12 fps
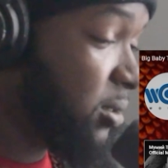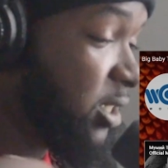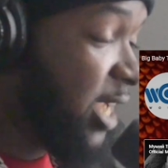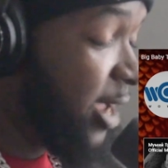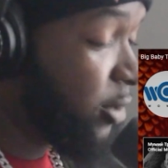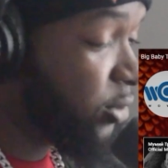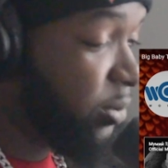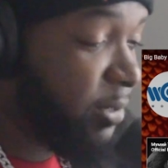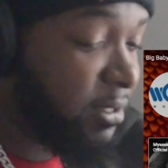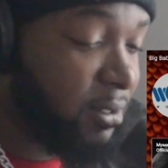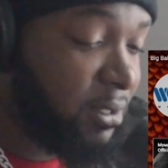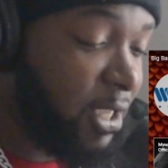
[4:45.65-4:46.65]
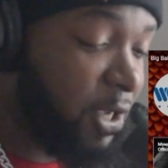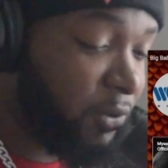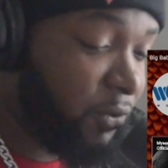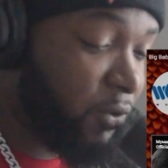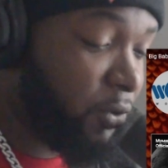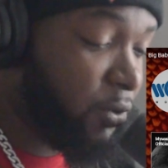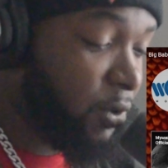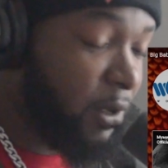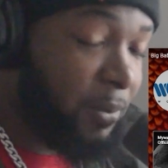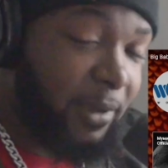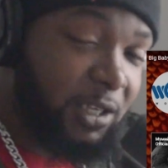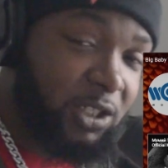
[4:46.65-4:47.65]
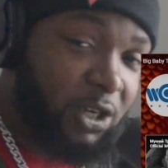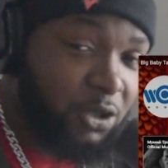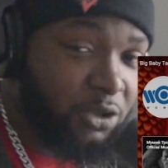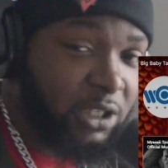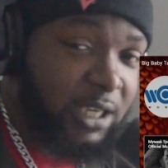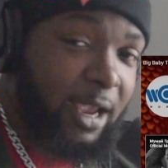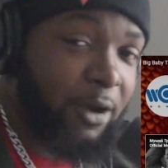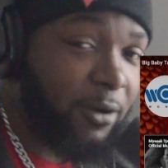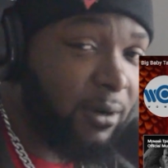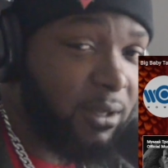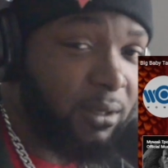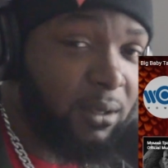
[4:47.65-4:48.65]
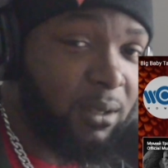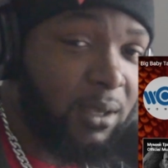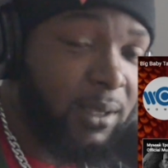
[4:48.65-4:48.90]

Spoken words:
channel to be successful, make sure you sharing it.